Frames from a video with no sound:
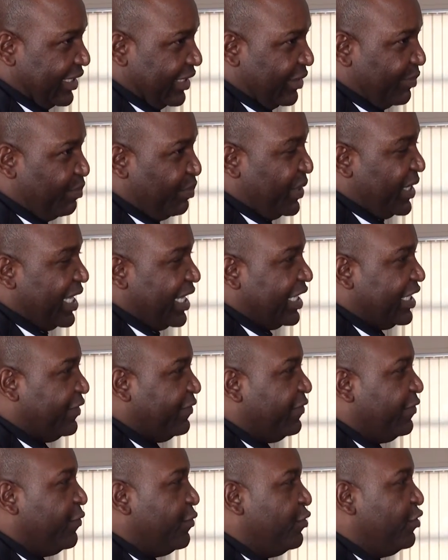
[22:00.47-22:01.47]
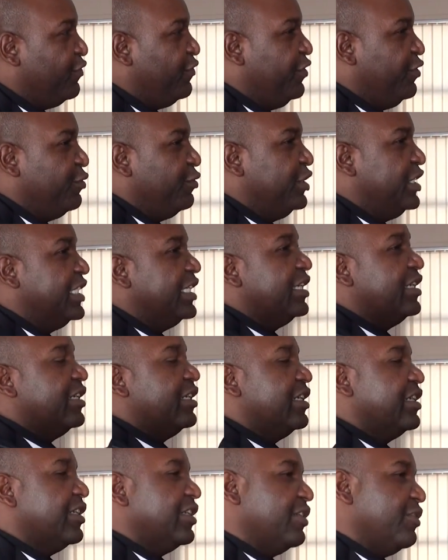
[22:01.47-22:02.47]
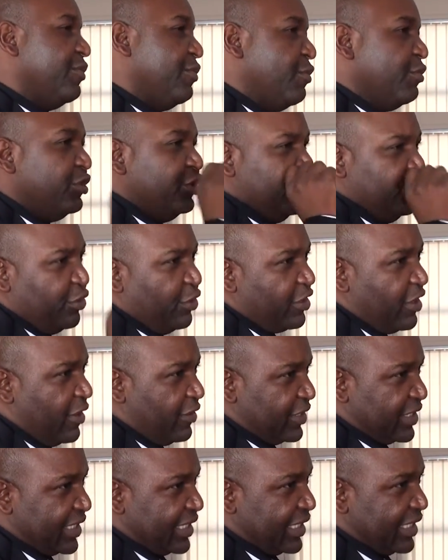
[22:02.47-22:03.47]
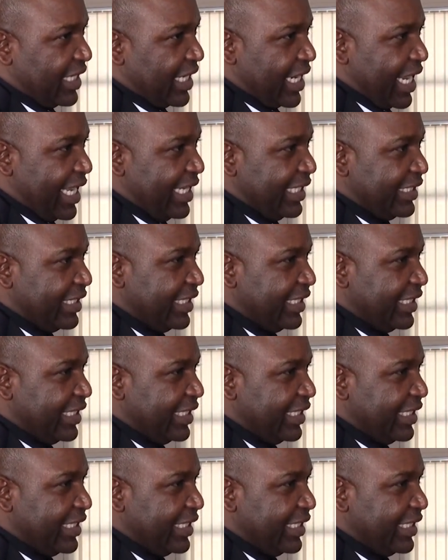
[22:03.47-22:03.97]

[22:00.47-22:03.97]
Peer-reviewed good journals, right?